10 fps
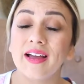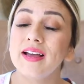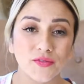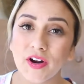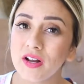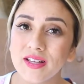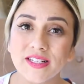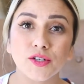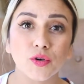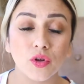At the very
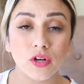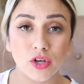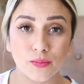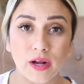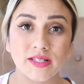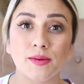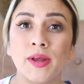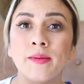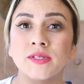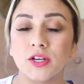least, Google a coupon.
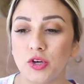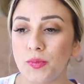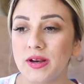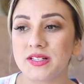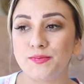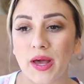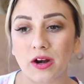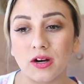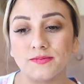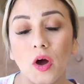Sometimes the coupon is
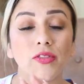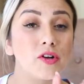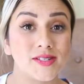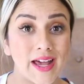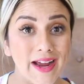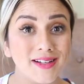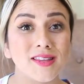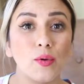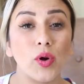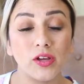better on their site
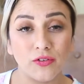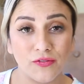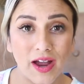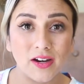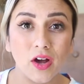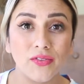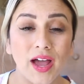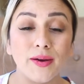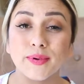than what you'll find online,